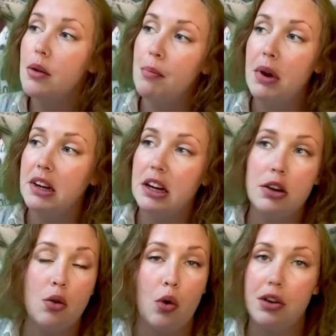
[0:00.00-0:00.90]
Many
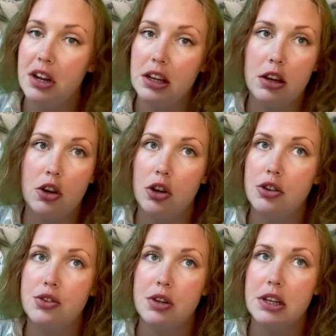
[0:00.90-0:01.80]
Nordic
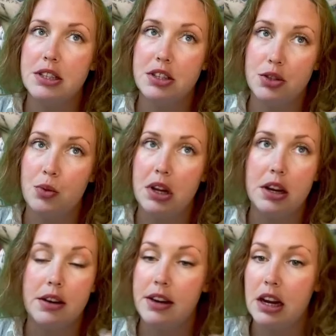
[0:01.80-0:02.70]
countries,
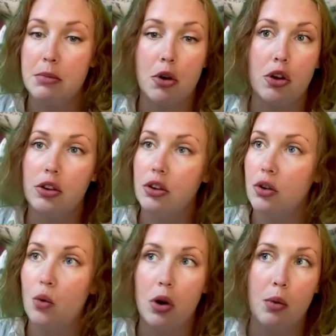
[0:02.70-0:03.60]
Sweden, Denmark,
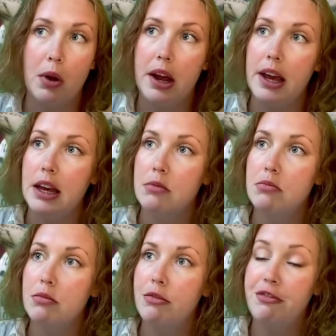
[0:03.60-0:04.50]
Norway,
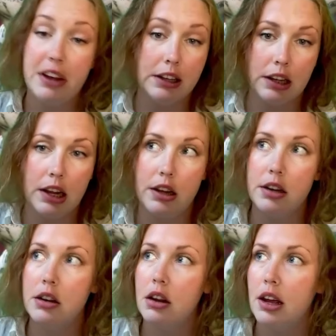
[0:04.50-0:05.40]

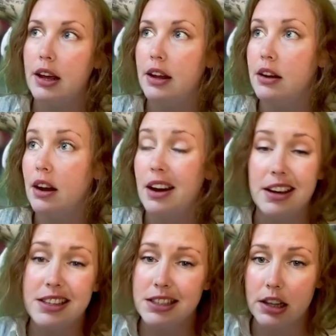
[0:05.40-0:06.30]
Finland, and
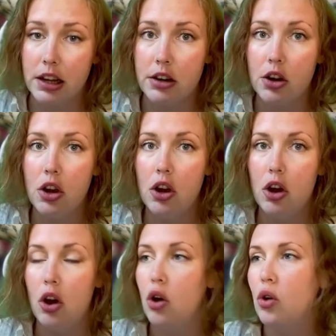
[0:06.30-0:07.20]
Iceland,
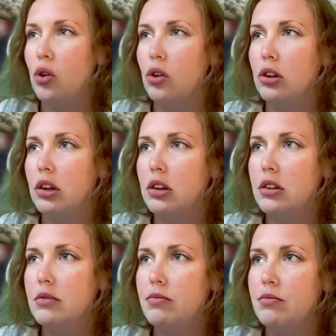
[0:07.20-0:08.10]
all
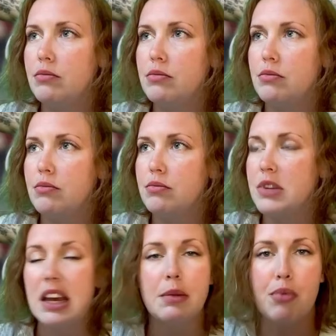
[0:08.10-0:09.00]

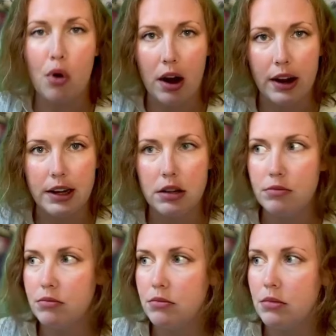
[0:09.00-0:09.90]
take pride
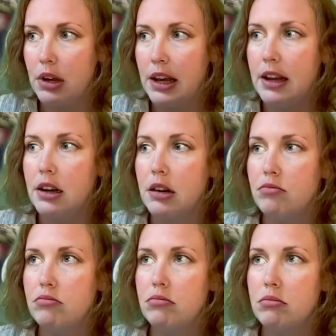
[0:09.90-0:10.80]
in
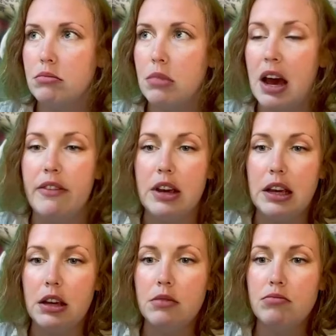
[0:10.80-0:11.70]

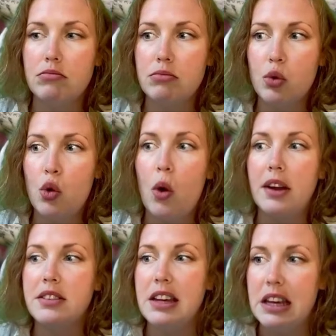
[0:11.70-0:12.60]
having
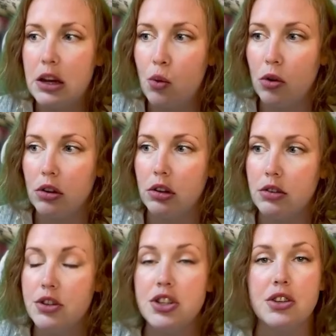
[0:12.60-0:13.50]
quite equal
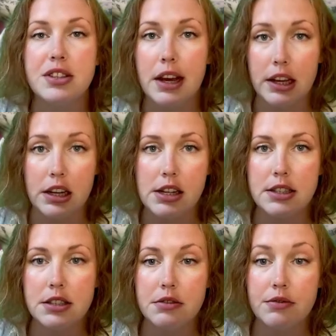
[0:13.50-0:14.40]

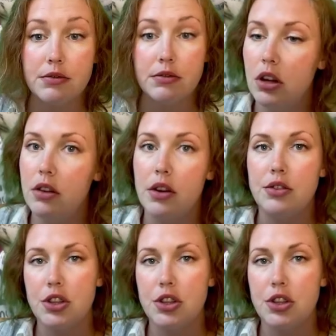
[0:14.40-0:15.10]
societies. There's a